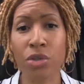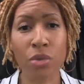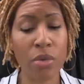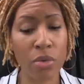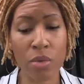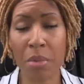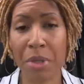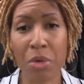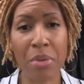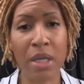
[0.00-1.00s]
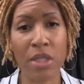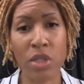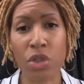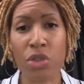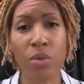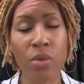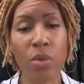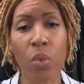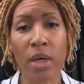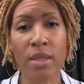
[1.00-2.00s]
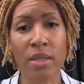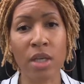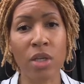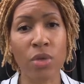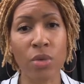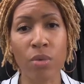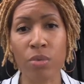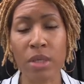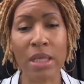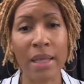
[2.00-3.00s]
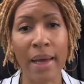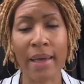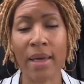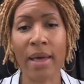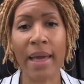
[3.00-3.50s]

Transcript: Look through the meal plans and choose the ones that you really like,